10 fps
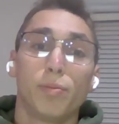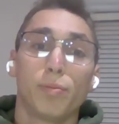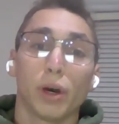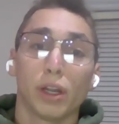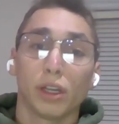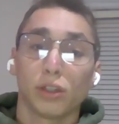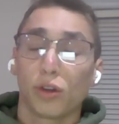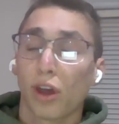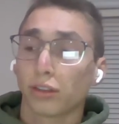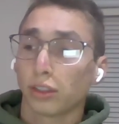But in
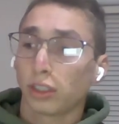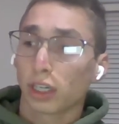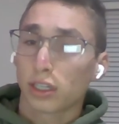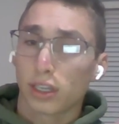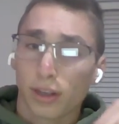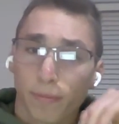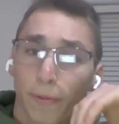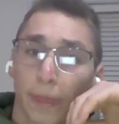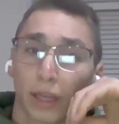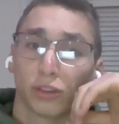
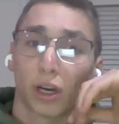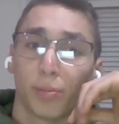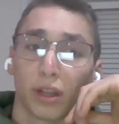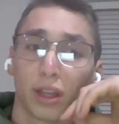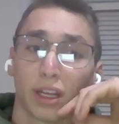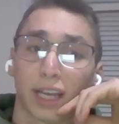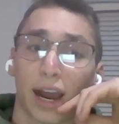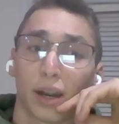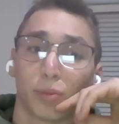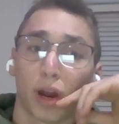2016, Trump put the
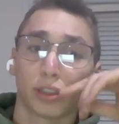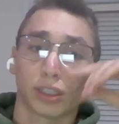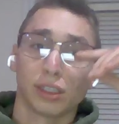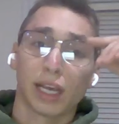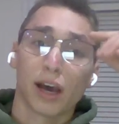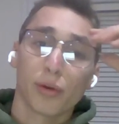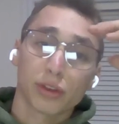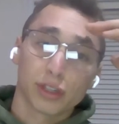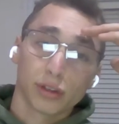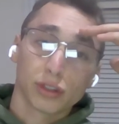entire project in doubt with a
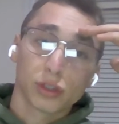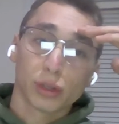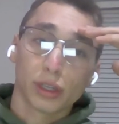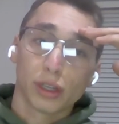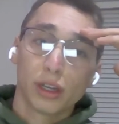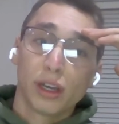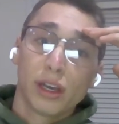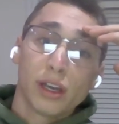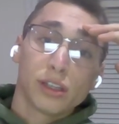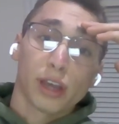single tweet,
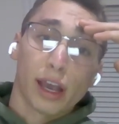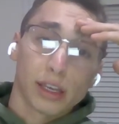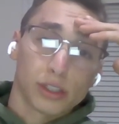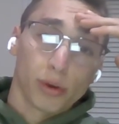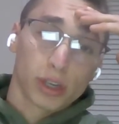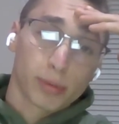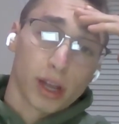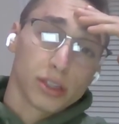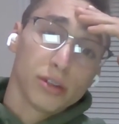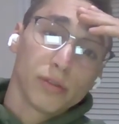saying it's too
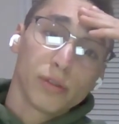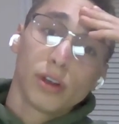expensive.